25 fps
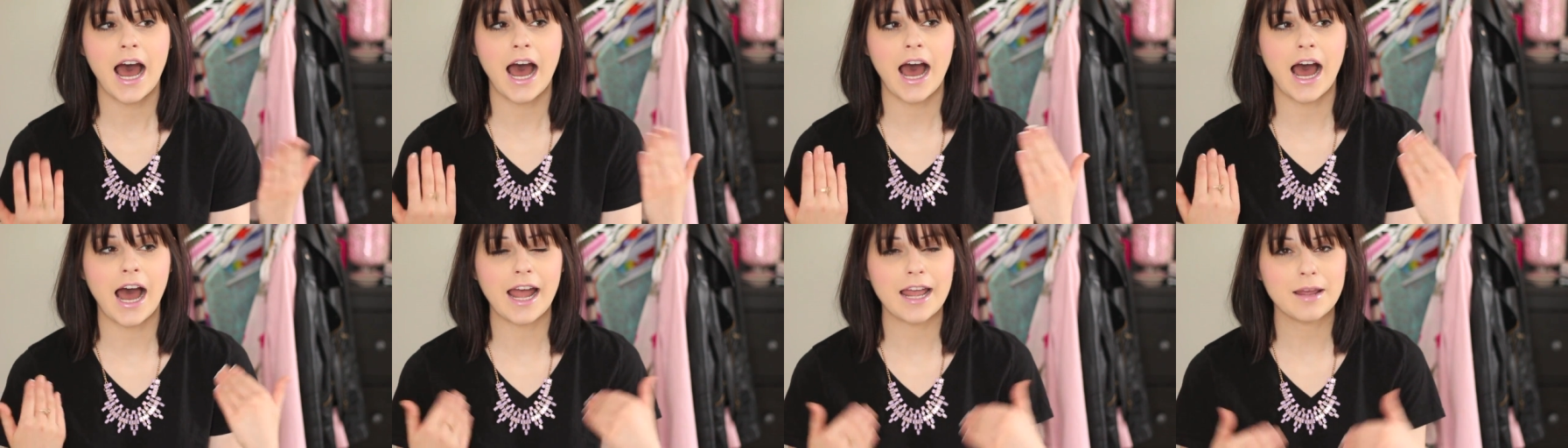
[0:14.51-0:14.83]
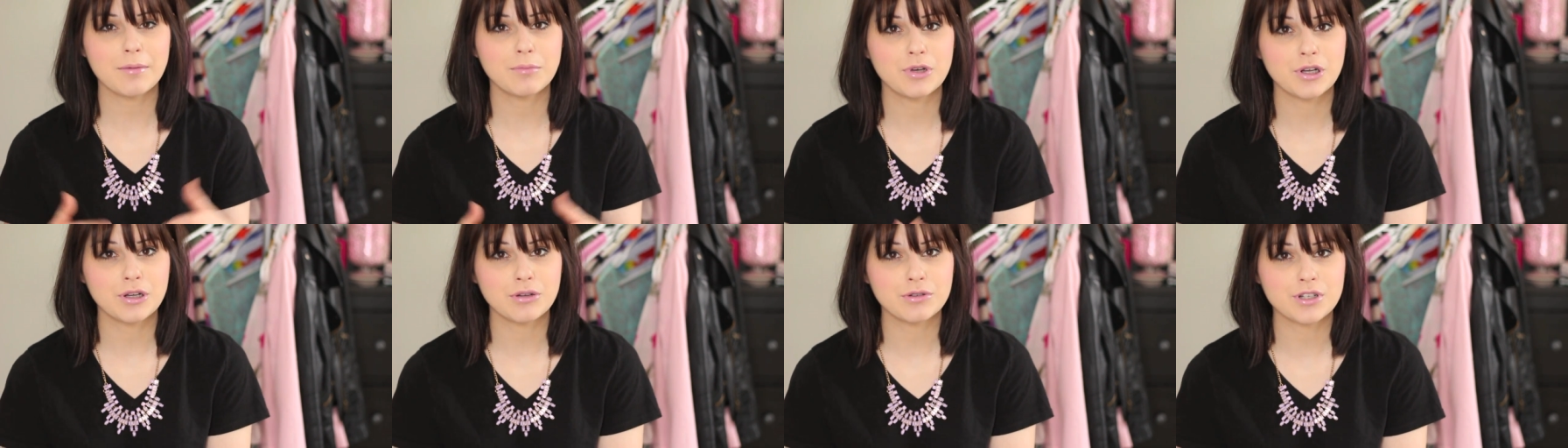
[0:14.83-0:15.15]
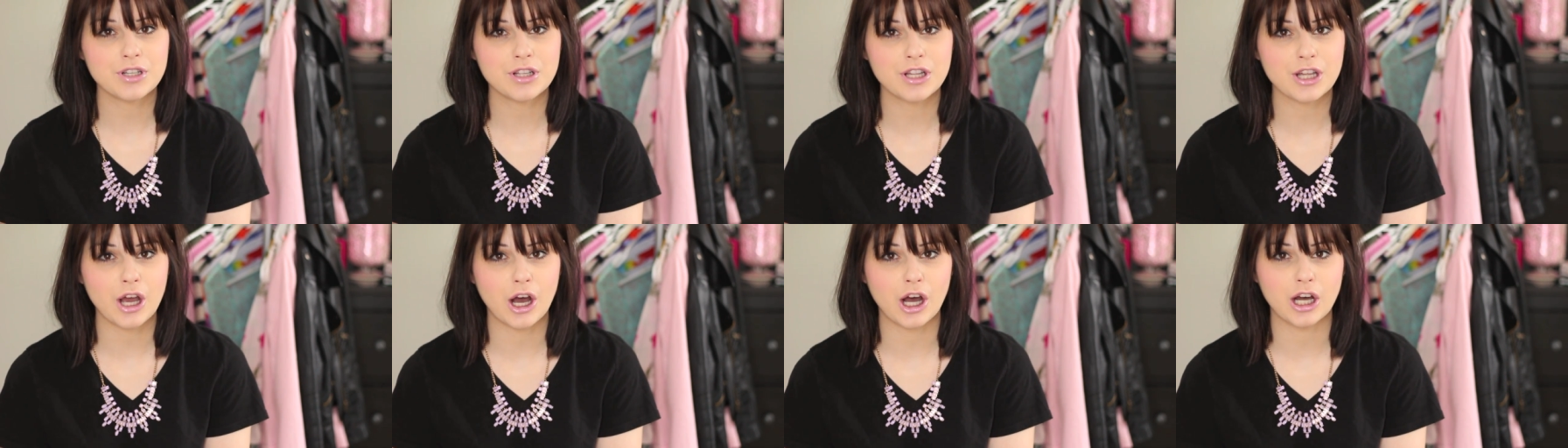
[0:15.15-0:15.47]
I'm new
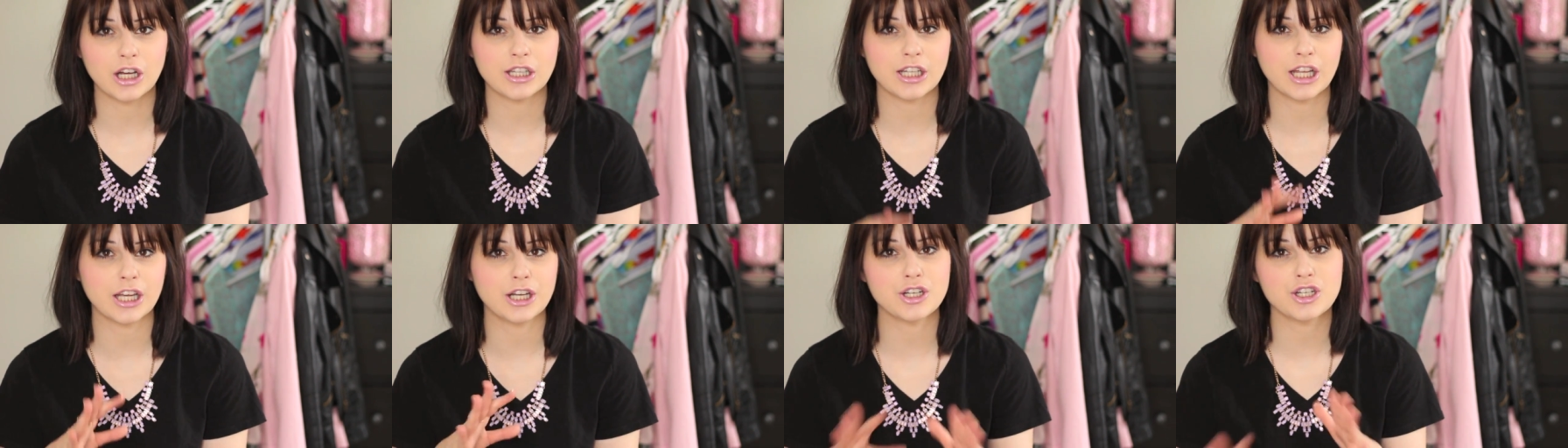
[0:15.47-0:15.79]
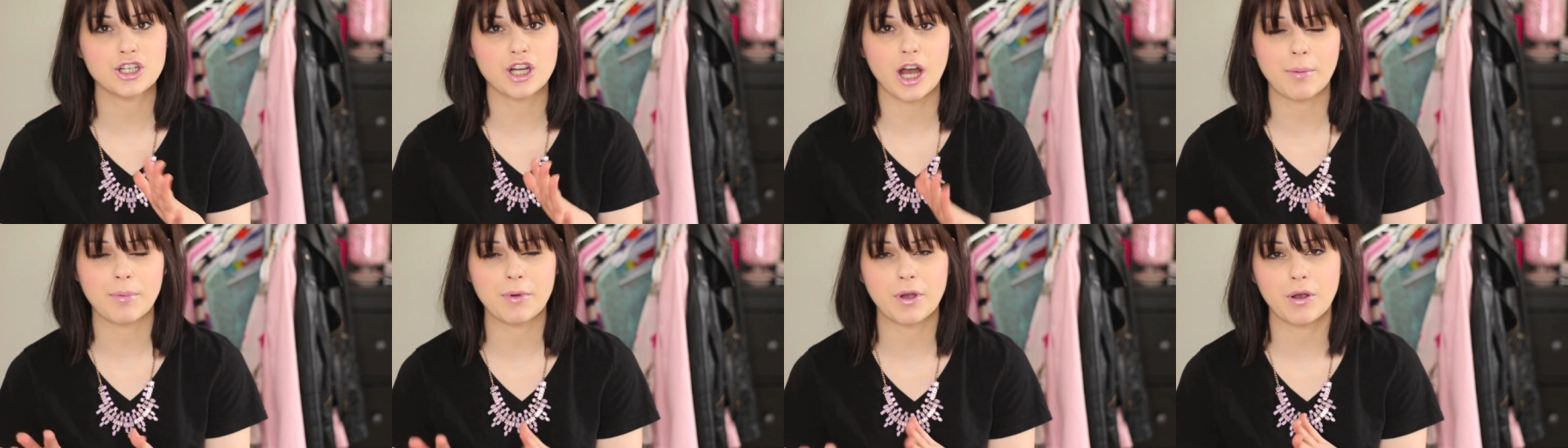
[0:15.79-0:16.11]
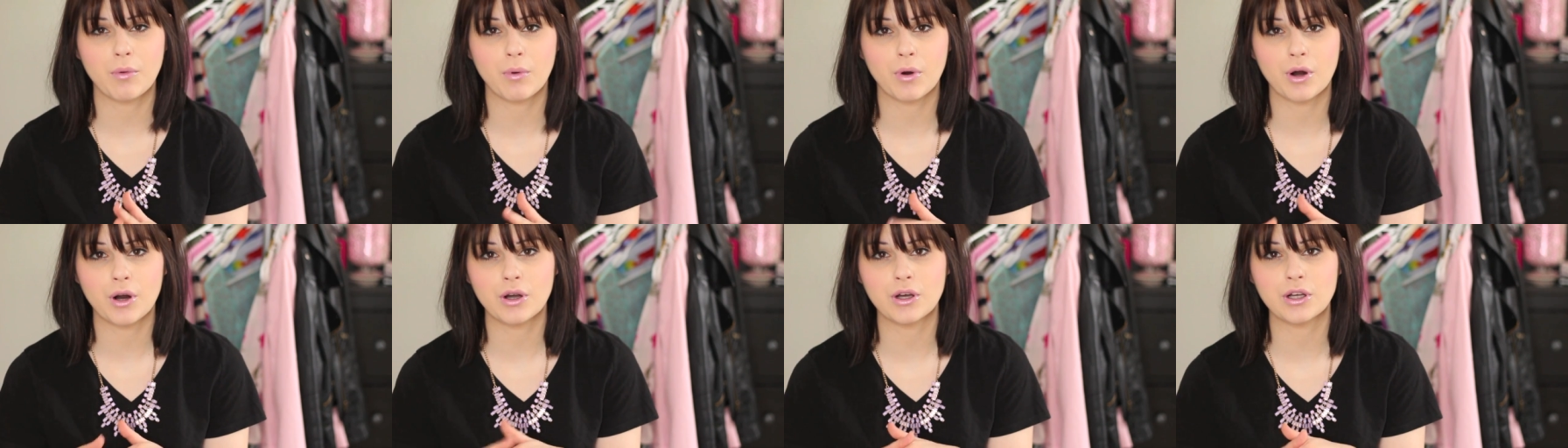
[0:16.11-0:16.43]
to the online
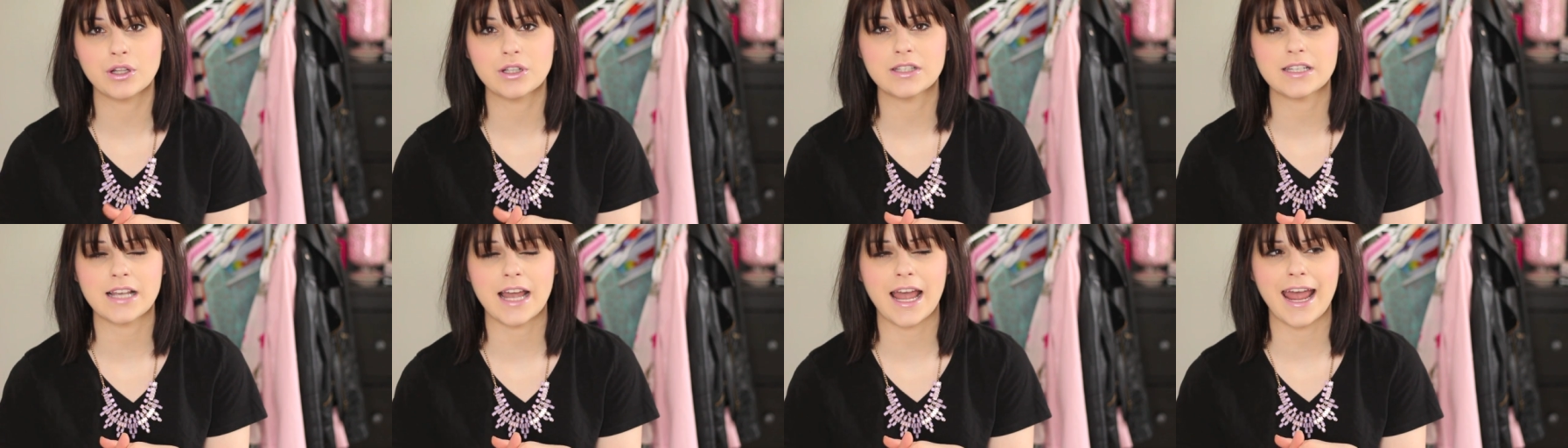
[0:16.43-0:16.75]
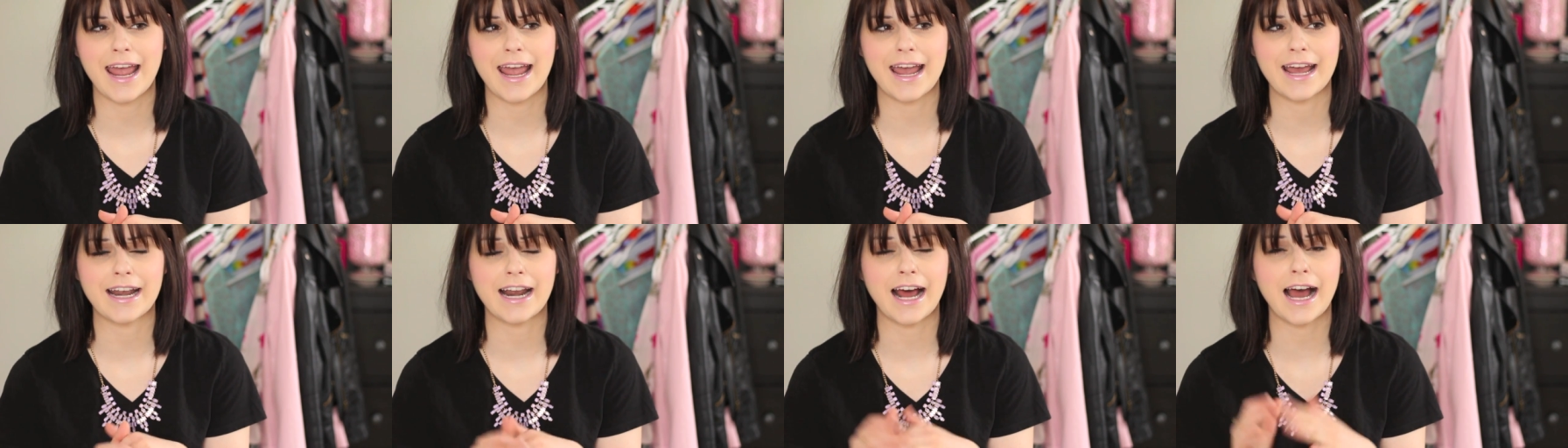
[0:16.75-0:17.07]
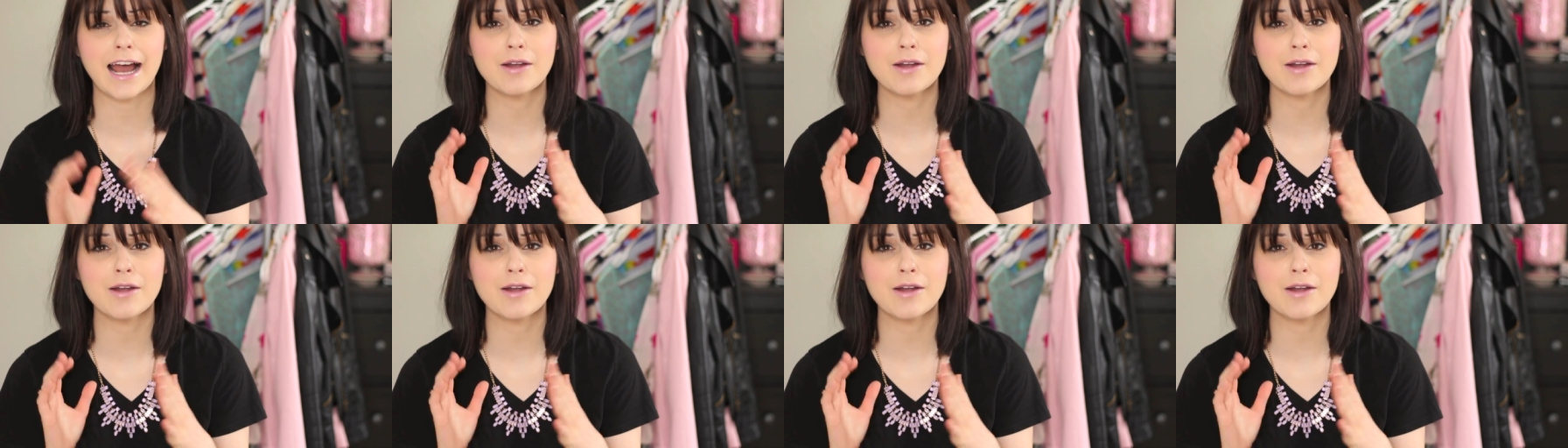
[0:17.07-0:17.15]
shopping world and